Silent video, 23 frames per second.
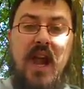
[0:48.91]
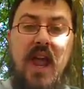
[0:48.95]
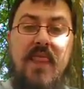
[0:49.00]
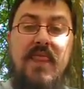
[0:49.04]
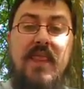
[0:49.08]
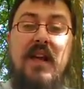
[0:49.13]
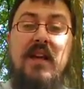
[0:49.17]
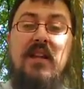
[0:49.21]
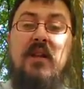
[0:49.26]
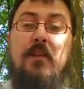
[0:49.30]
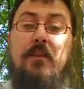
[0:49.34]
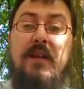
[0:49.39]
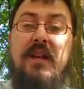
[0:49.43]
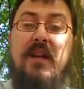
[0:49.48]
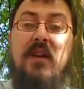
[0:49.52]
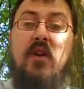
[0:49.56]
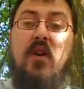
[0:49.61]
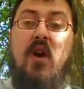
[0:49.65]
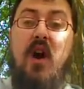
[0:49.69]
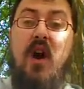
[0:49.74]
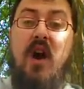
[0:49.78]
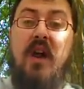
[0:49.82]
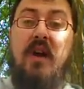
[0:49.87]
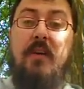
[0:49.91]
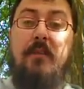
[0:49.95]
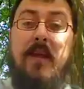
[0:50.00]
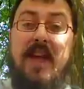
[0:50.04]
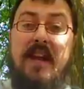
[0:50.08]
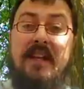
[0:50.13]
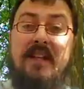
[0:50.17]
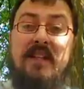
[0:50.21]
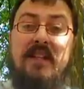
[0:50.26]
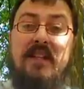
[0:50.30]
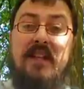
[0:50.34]
and they'll appear
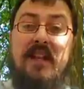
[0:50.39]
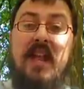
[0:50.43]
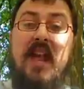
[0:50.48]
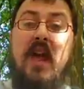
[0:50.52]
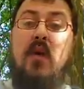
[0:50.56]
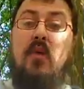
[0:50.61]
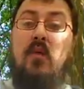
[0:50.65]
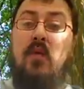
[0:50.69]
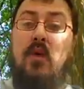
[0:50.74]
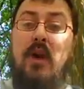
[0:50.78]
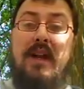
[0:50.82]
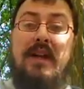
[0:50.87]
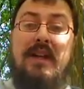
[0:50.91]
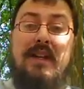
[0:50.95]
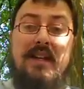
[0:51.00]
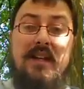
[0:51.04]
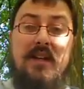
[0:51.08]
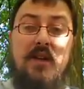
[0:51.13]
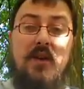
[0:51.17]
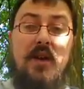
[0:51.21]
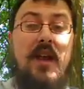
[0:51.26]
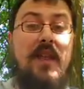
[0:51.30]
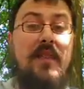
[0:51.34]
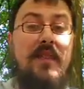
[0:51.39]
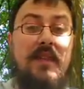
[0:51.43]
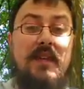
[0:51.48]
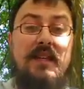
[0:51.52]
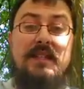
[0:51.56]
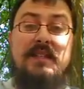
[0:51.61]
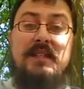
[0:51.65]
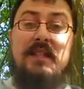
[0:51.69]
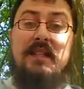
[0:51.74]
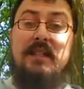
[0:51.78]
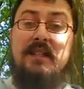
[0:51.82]
automatically right here in
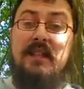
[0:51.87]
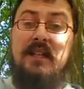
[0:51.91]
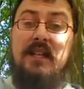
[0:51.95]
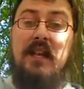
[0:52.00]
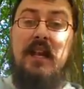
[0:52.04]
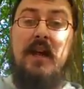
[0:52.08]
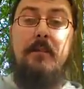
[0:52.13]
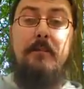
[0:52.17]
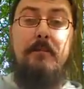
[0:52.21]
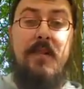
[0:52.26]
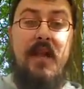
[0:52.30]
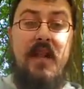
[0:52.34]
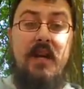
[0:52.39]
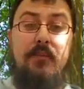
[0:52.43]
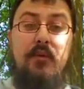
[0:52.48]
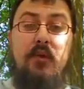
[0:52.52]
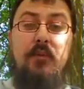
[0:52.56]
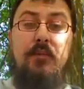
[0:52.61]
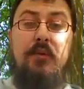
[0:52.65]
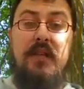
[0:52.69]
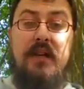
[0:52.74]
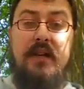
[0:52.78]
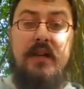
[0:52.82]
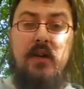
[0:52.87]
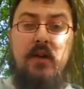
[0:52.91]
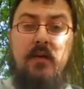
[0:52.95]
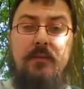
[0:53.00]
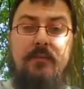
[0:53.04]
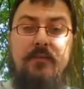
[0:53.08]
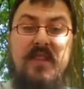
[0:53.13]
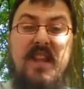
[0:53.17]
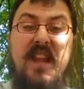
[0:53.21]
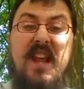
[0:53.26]
this little embeddable player.